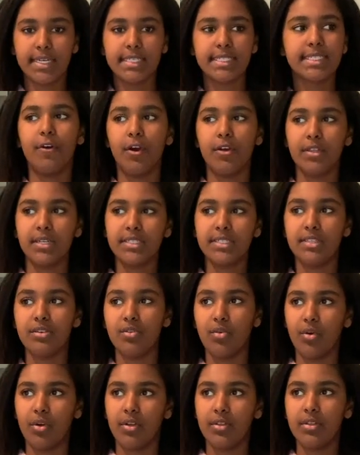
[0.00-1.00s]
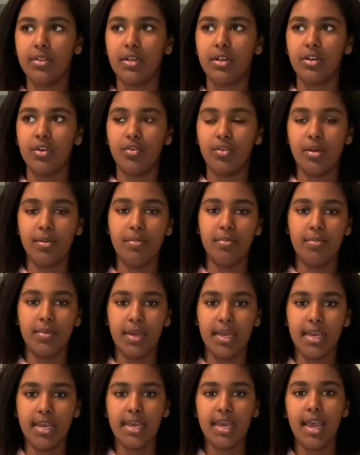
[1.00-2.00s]
The farthest north you can
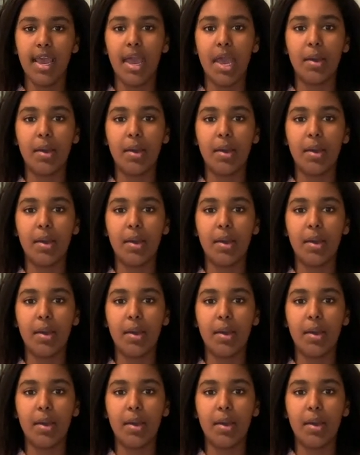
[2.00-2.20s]
be